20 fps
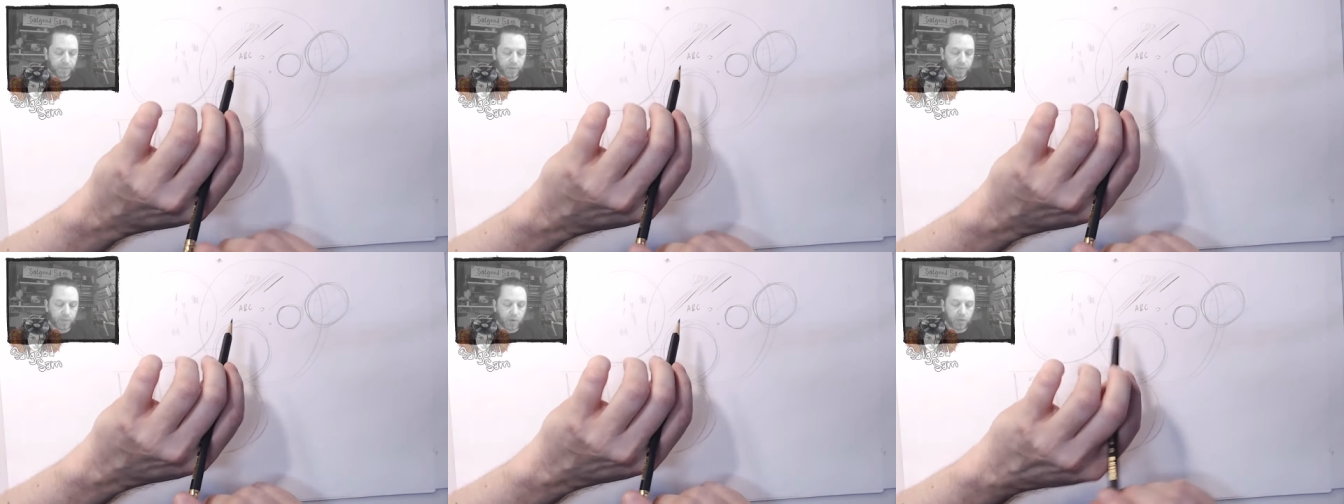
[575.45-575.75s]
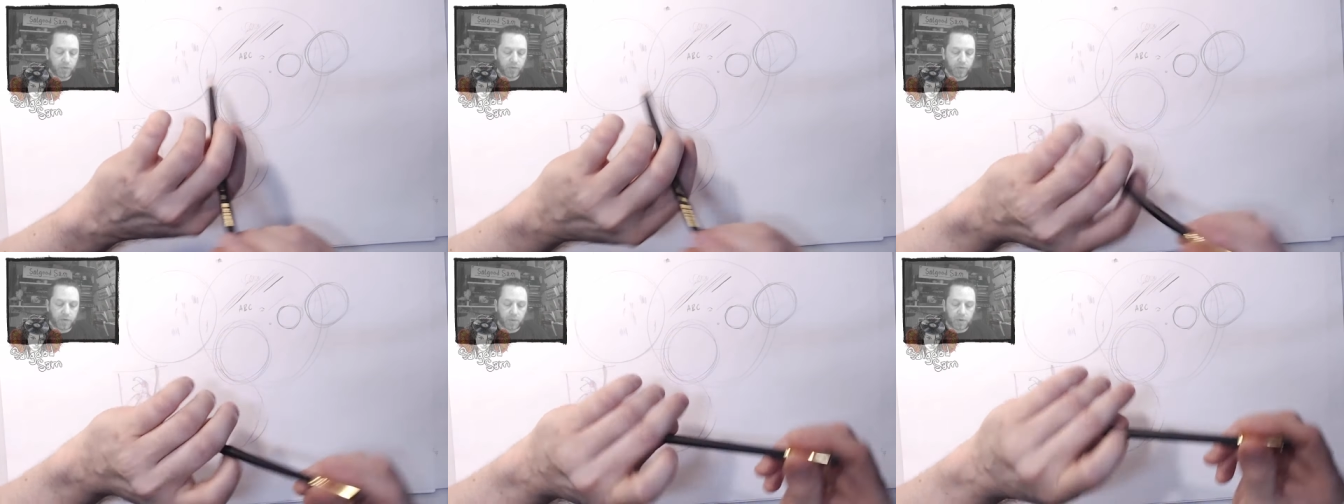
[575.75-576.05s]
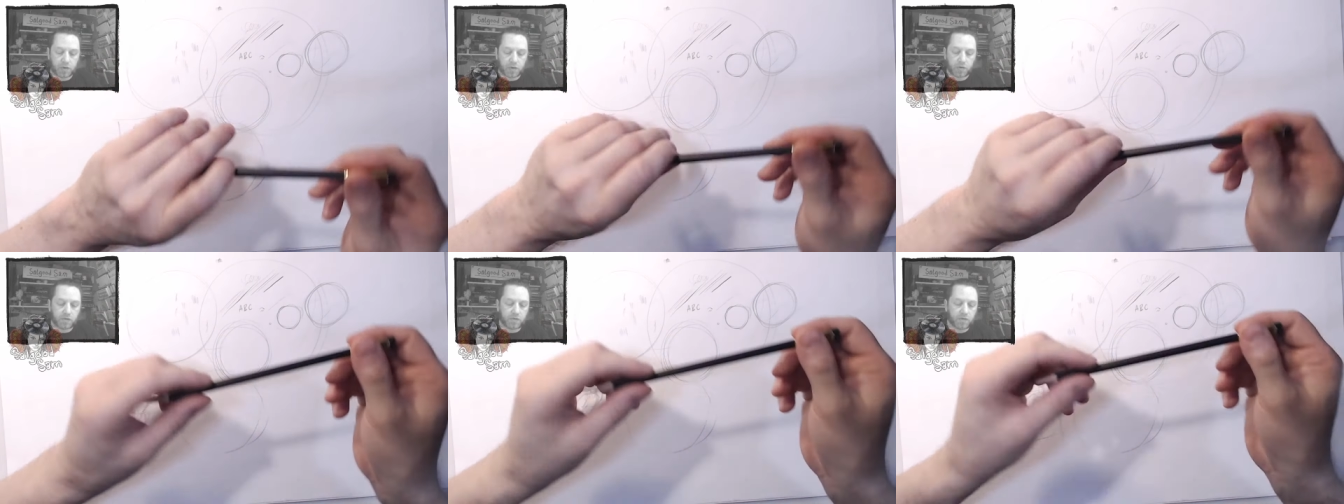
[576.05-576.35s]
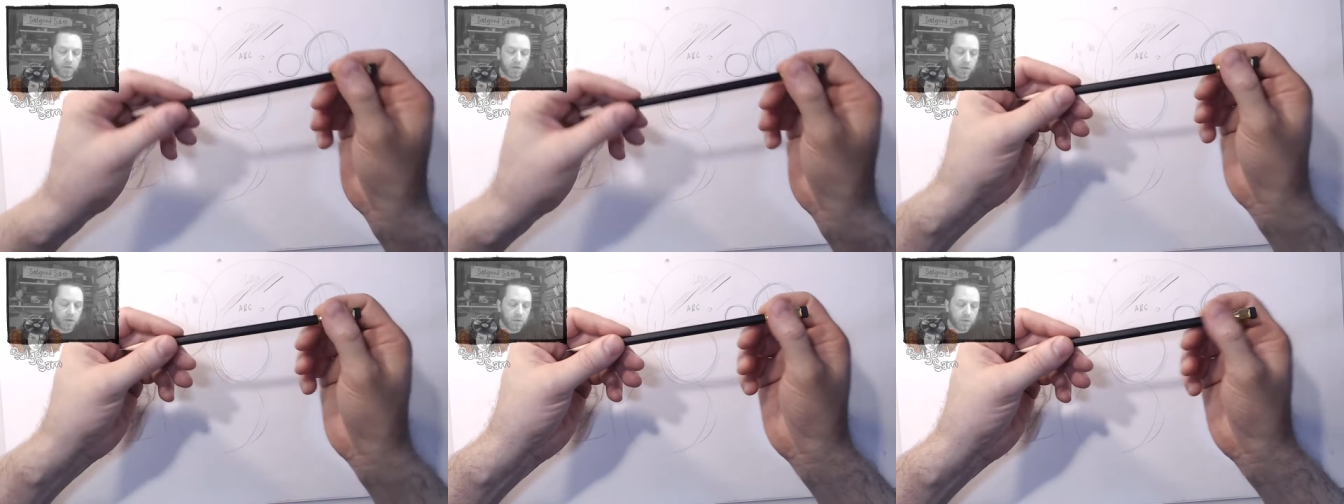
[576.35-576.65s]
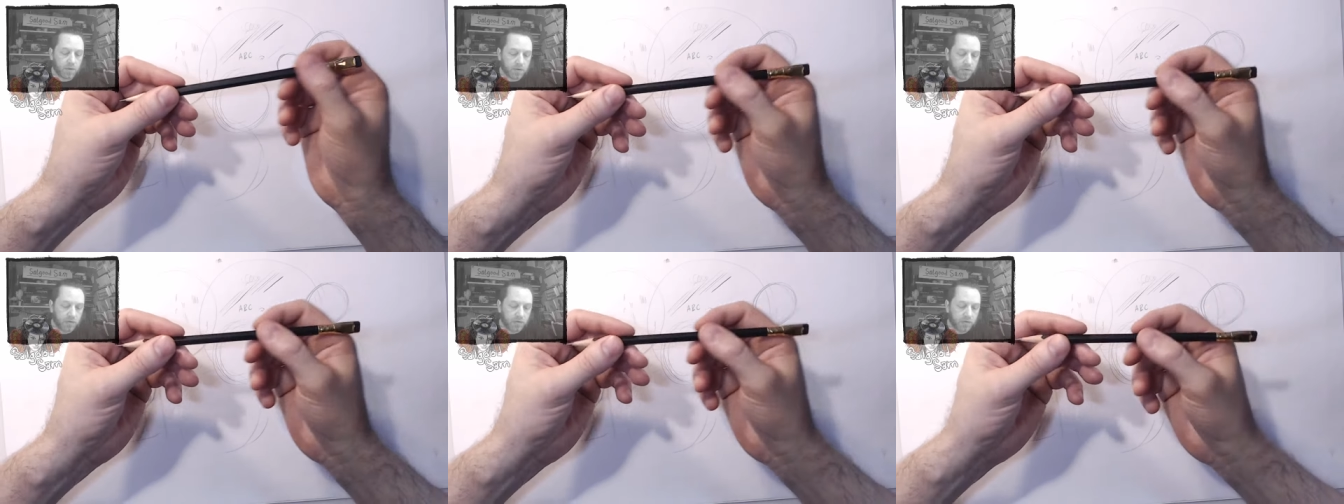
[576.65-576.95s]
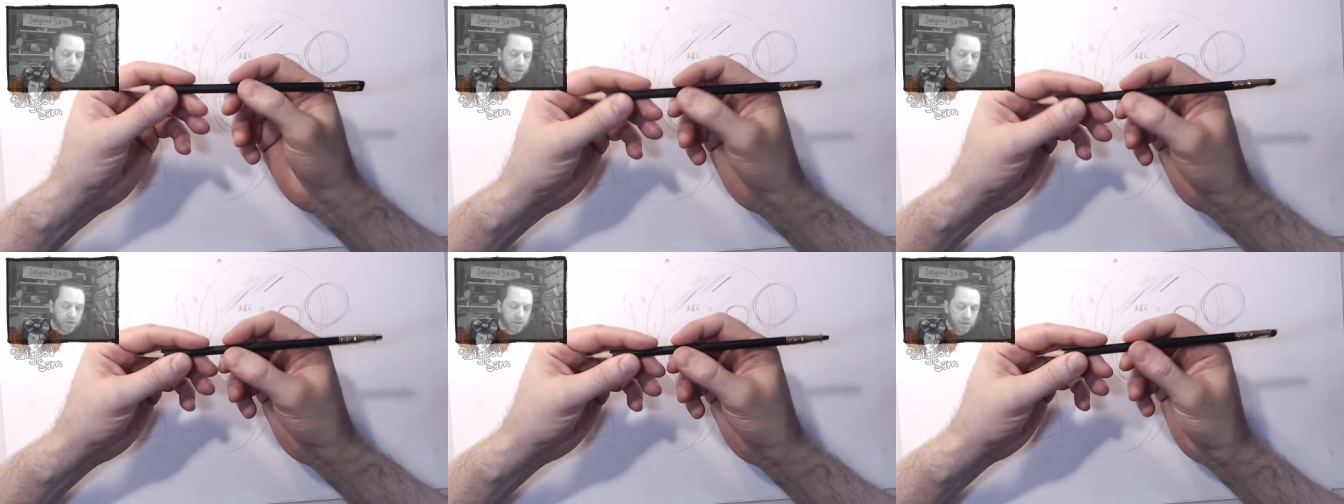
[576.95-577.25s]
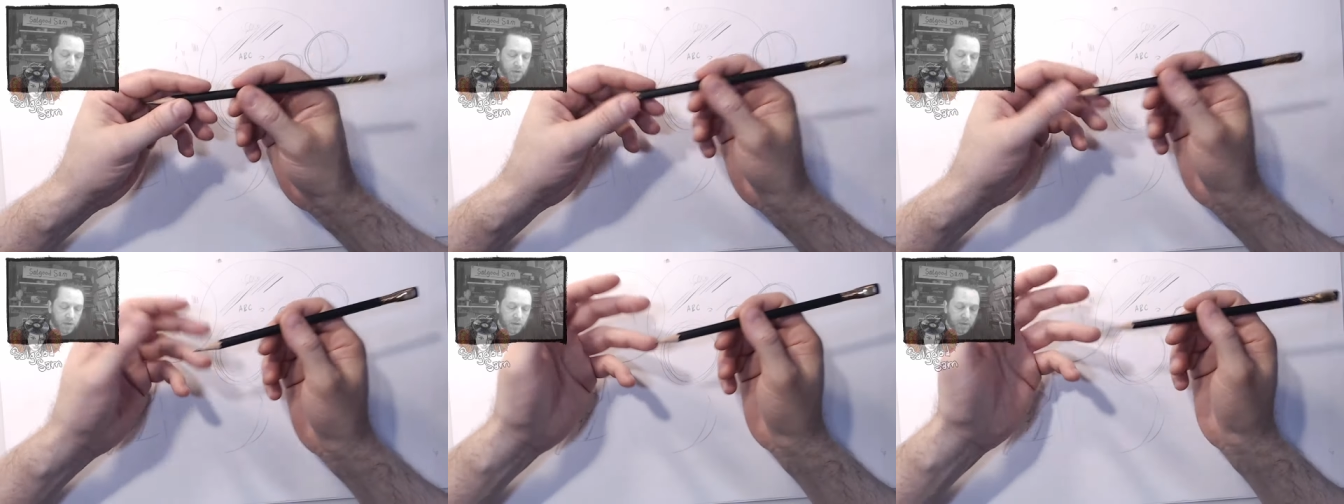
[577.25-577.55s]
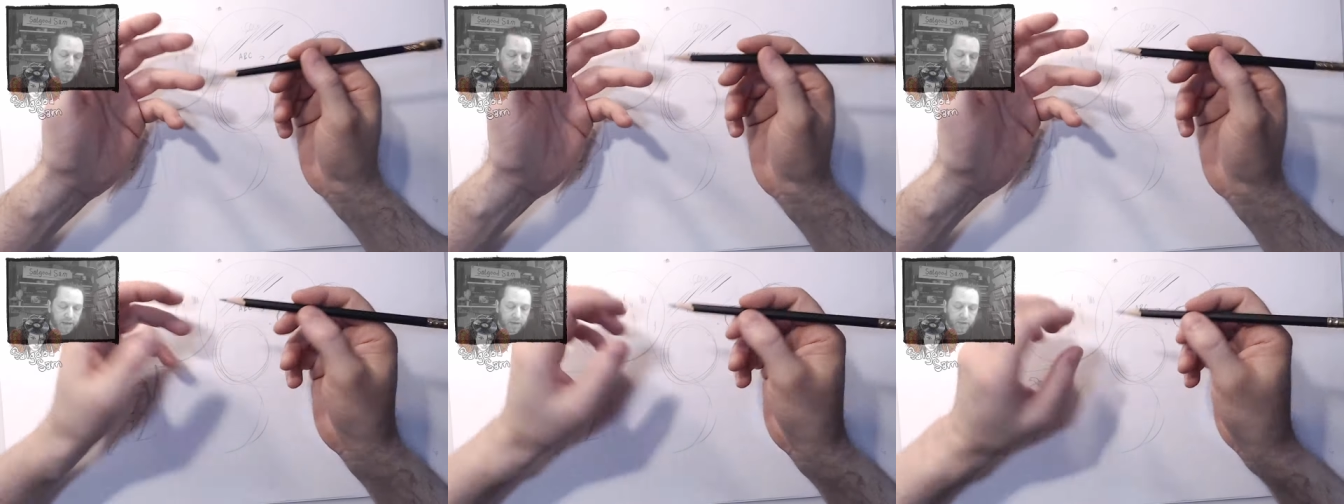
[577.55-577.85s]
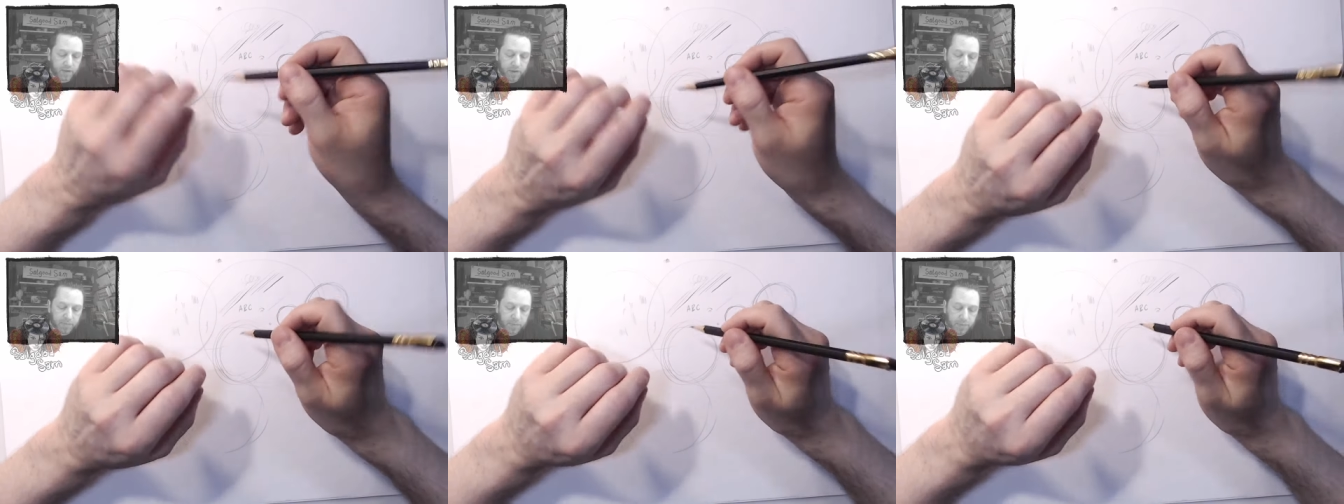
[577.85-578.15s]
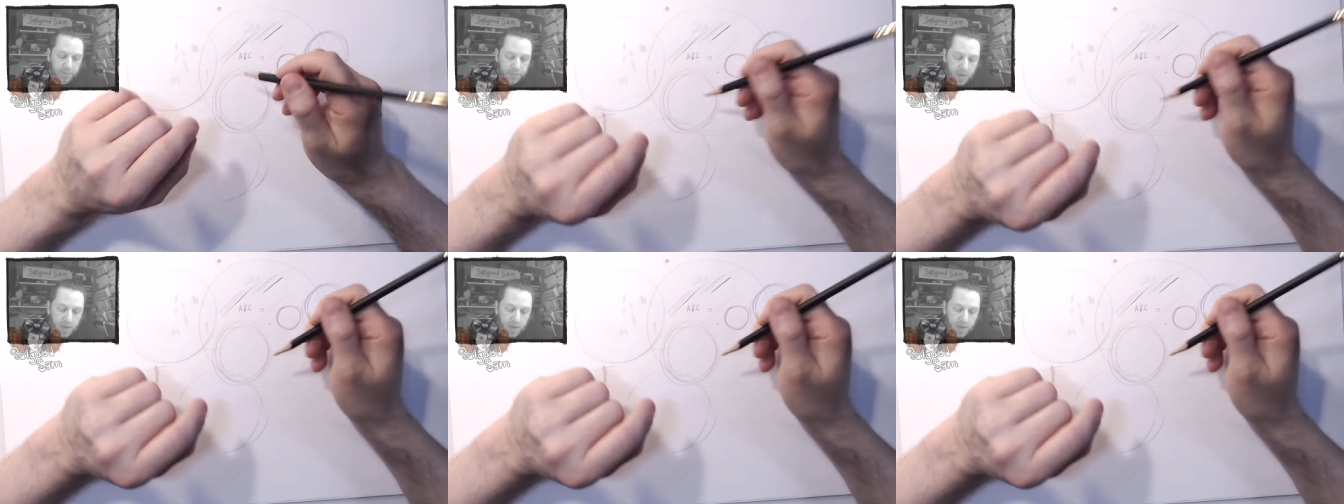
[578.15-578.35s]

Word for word: Part of the reason I want to do this video is to address that grip.